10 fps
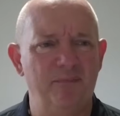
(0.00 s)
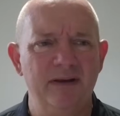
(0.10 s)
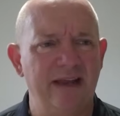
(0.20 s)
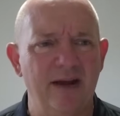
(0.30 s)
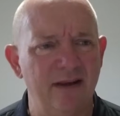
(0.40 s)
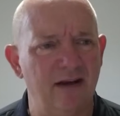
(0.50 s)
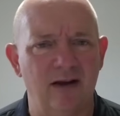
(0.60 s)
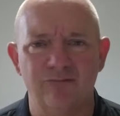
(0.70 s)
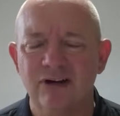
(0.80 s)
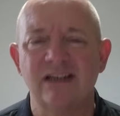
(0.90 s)
been down there
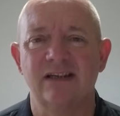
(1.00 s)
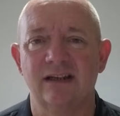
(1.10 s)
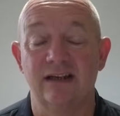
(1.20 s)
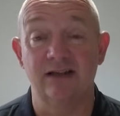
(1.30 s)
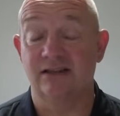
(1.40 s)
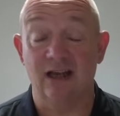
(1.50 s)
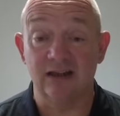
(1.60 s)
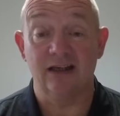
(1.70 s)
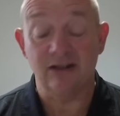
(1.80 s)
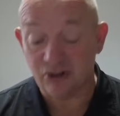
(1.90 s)
like recently and
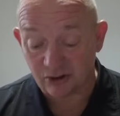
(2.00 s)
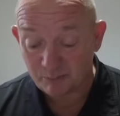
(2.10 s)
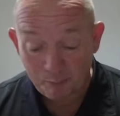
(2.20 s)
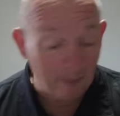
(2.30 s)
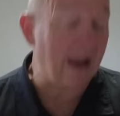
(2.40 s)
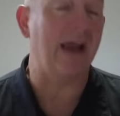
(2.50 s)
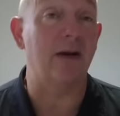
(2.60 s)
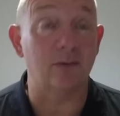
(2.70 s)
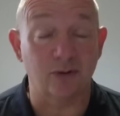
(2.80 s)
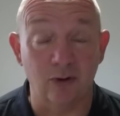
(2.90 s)
suddenly just
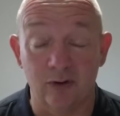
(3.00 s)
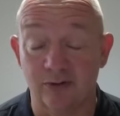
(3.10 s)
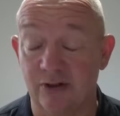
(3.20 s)
bang, it was gone.